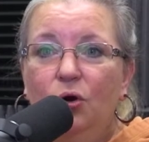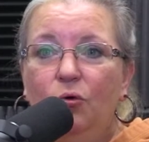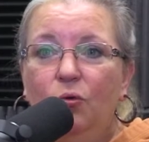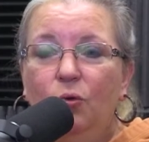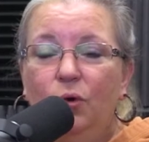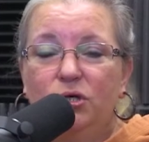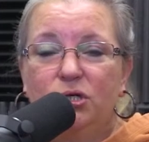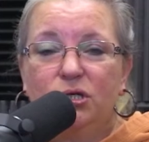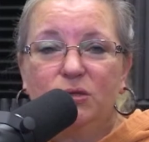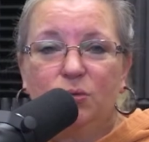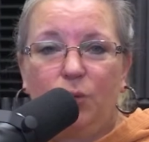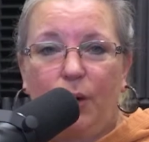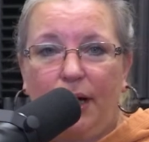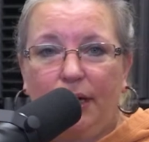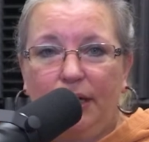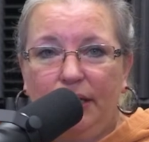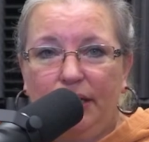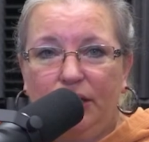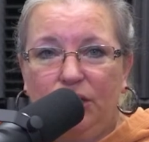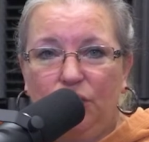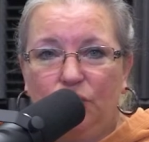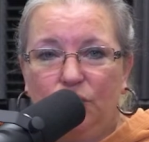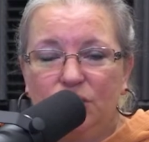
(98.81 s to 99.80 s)
which is
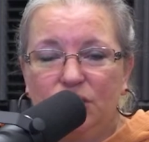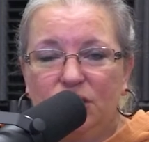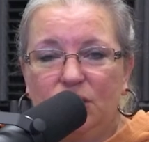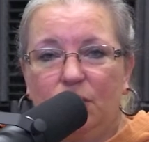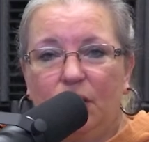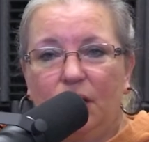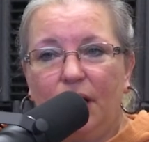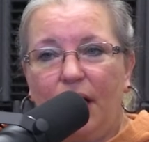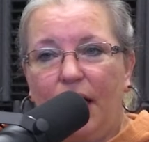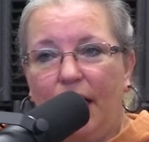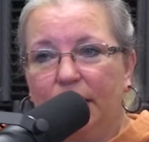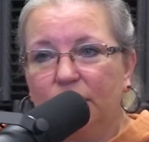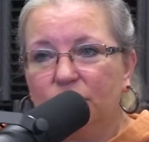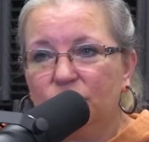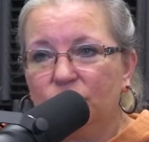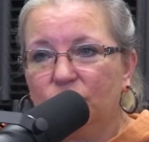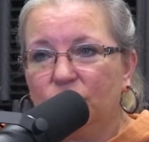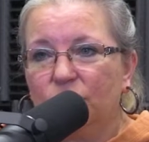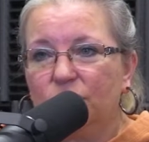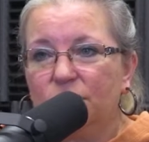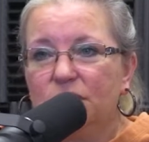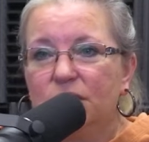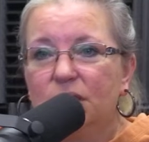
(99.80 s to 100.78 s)
widely used among
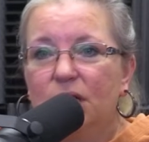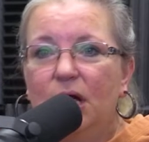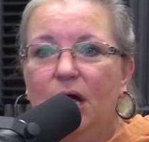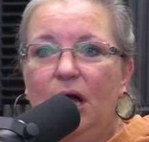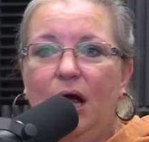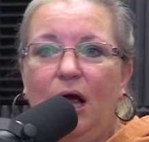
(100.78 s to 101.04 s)
editors,